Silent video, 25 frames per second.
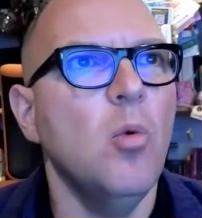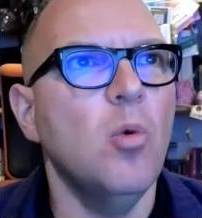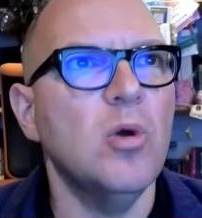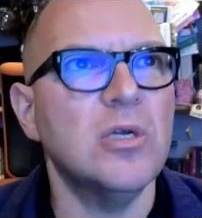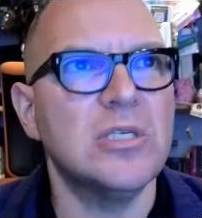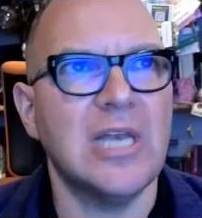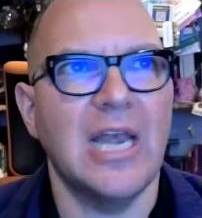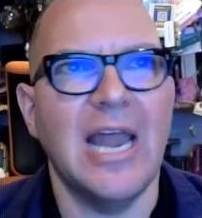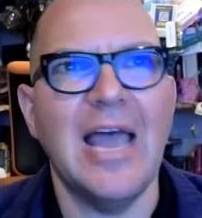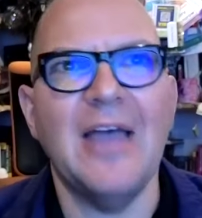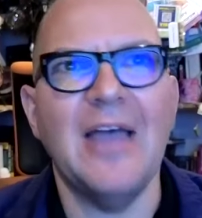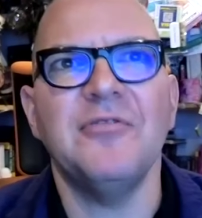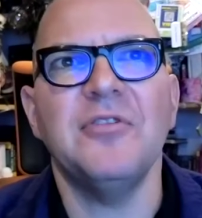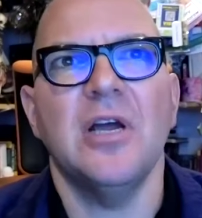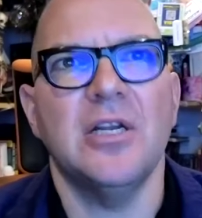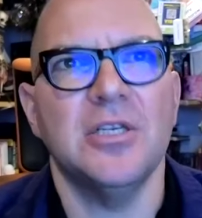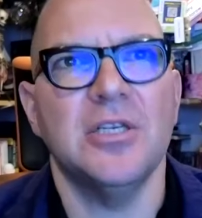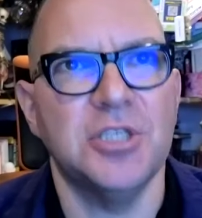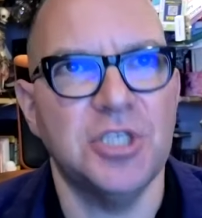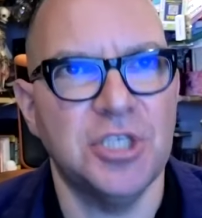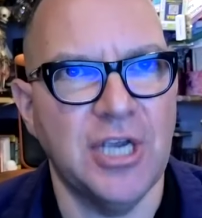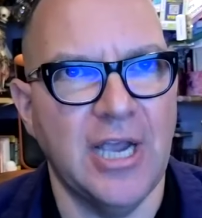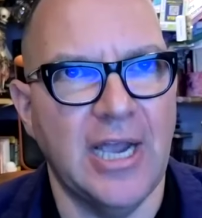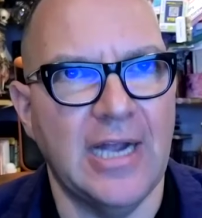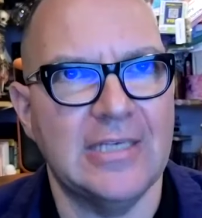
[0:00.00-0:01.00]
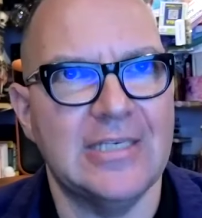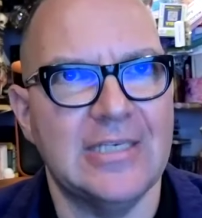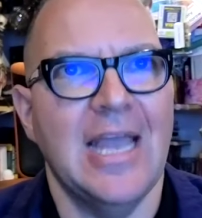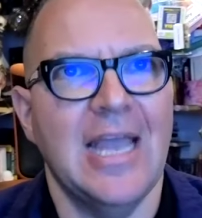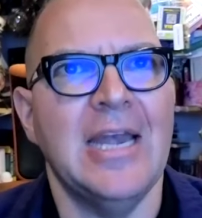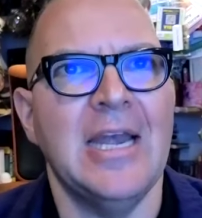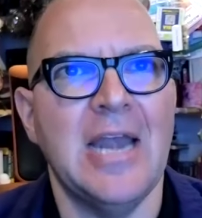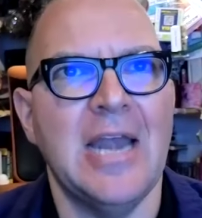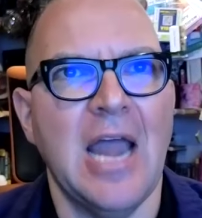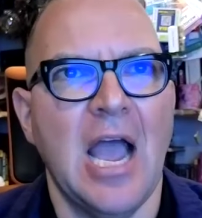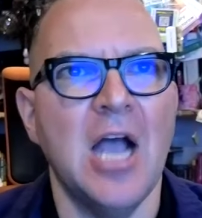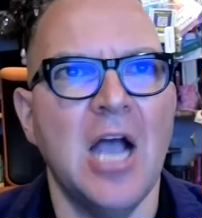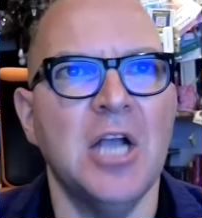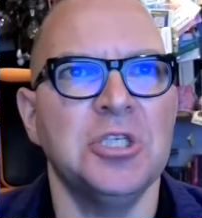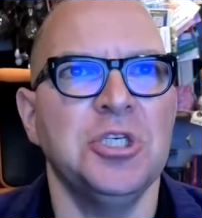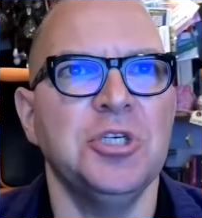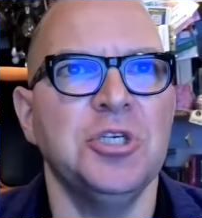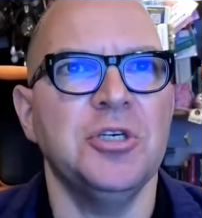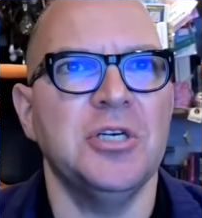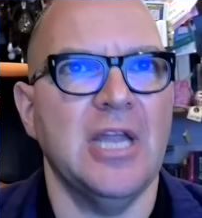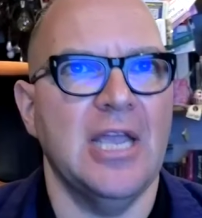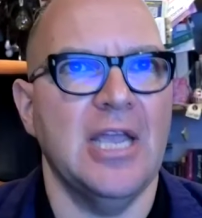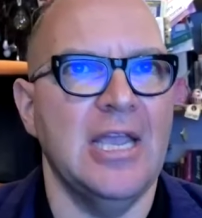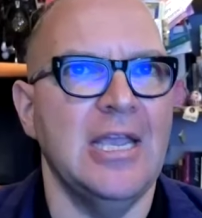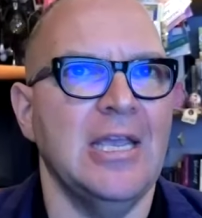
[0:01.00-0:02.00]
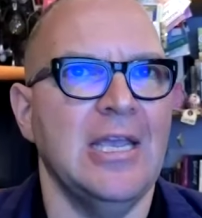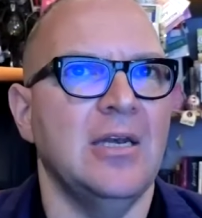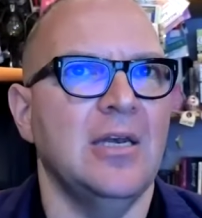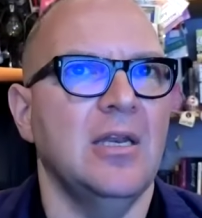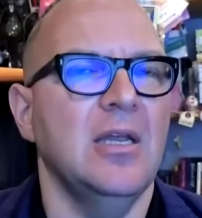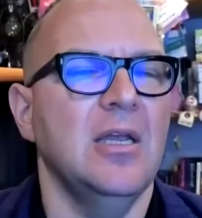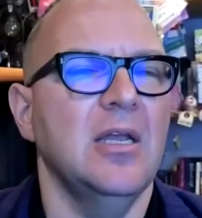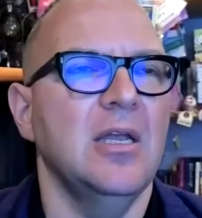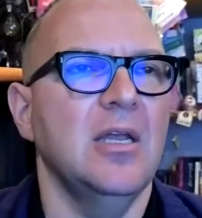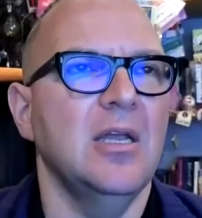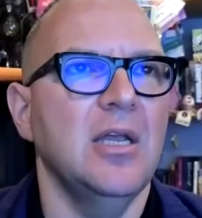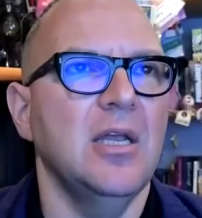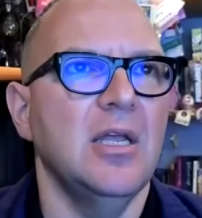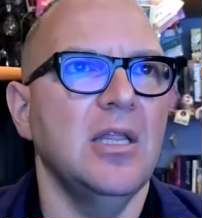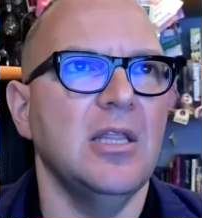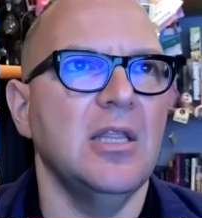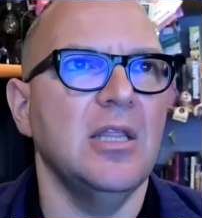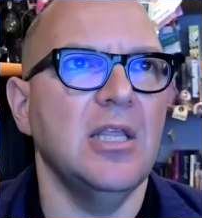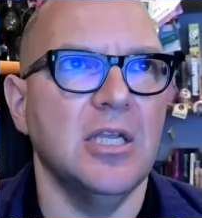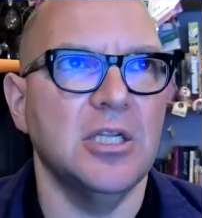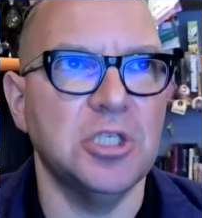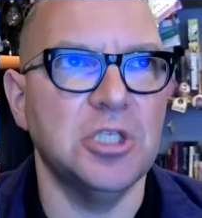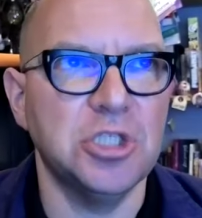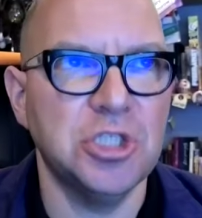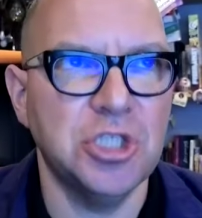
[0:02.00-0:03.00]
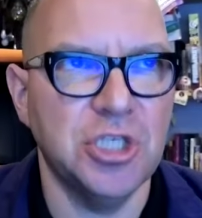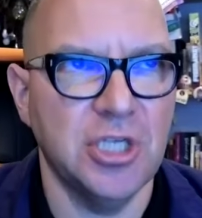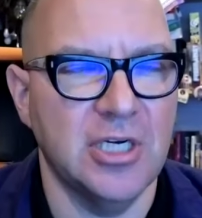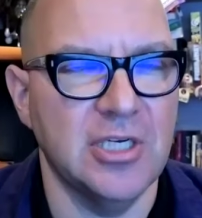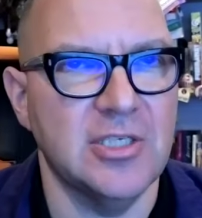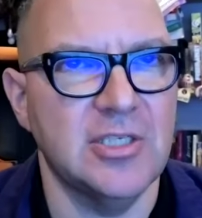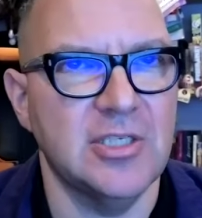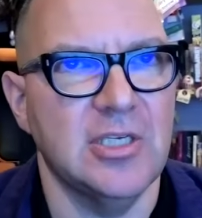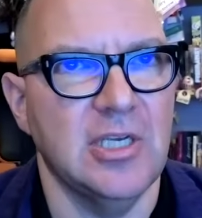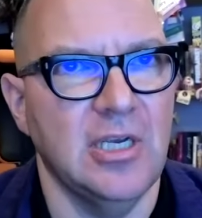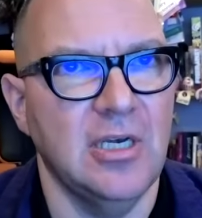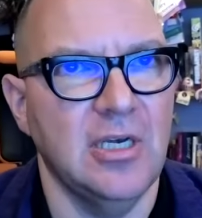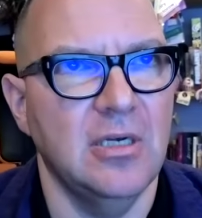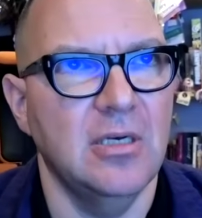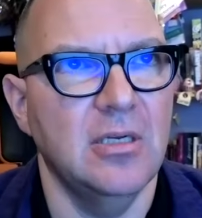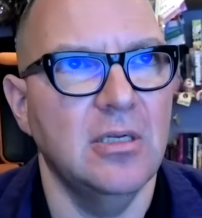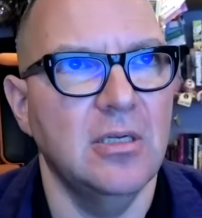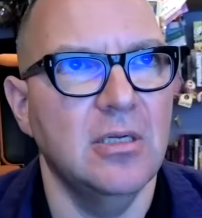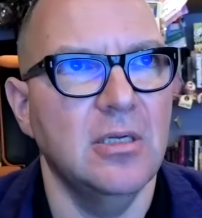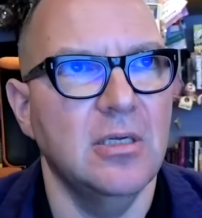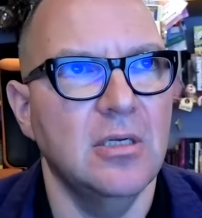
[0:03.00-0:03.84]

was left unchecked, and it ushered in the Enshittocene.